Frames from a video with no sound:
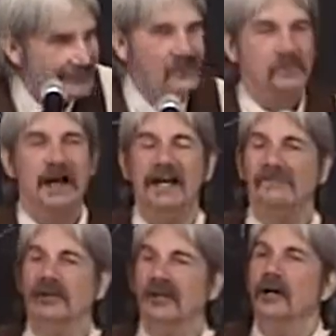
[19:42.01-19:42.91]

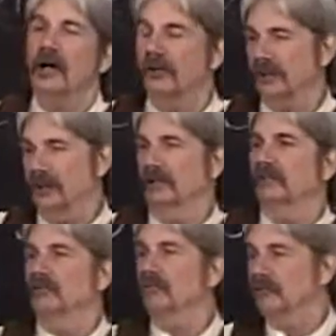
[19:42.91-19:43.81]
Despitefully, okay,
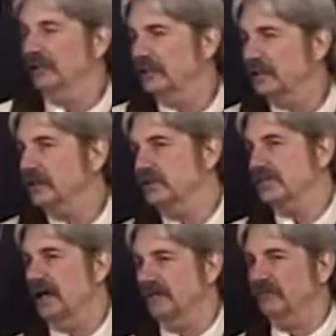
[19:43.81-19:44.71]
well, forget the
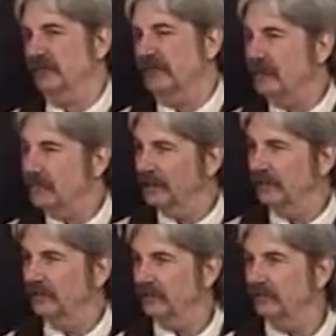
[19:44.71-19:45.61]
despitefully. How
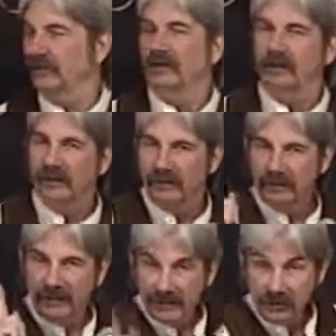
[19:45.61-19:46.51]
about this?
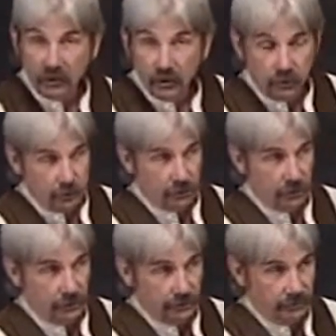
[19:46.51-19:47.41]
They use
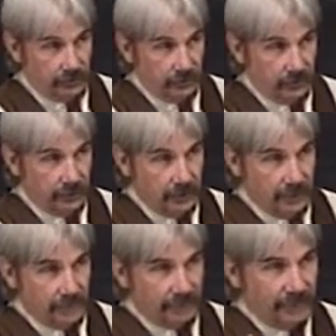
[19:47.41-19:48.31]
you.
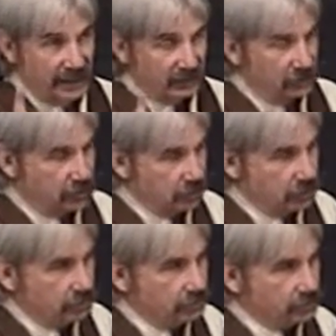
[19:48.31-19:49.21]
They
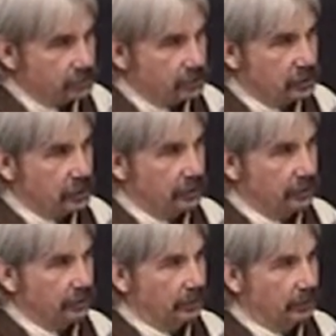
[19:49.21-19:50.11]
use
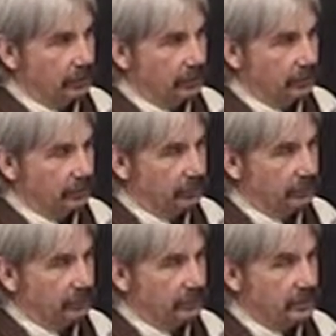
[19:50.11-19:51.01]

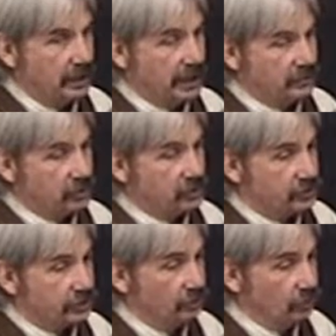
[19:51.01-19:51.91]
not
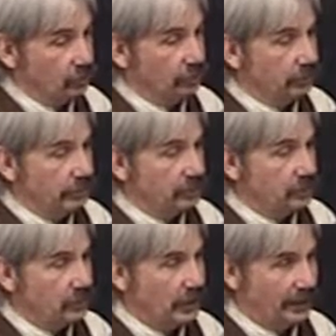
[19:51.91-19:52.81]
just the Lord that
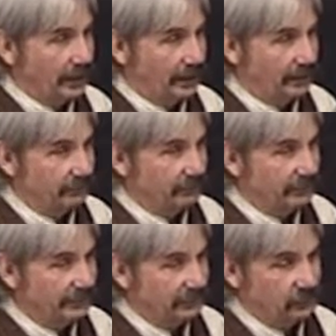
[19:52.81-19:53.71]
you have
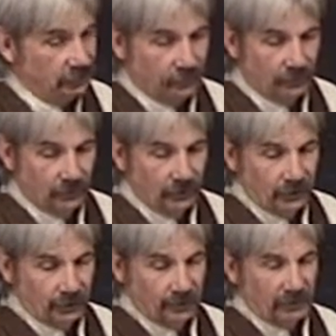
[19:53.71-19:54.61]
in you,
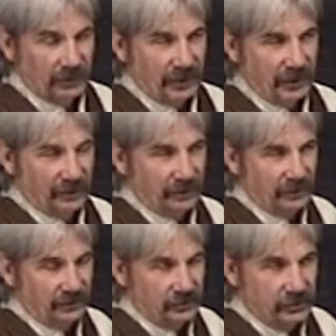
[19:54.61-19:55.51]
but they
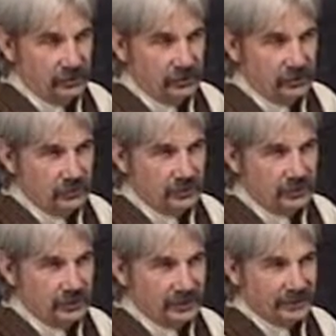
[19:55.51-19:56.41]

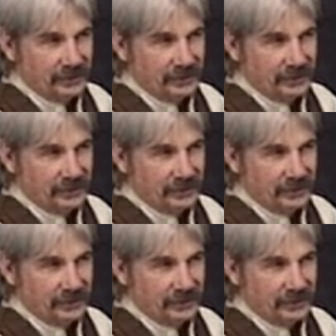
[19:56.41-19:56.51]
use